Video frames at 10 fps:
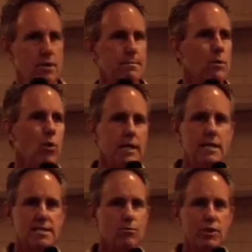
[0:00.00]
I mean, what
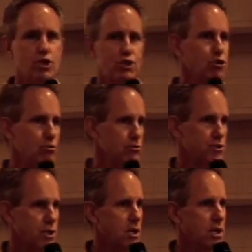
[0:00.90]
is it with
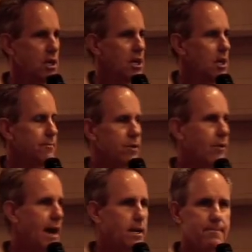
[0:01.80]
shoes,
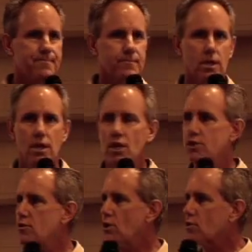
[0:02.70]
right?
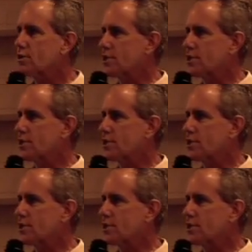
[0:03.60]
To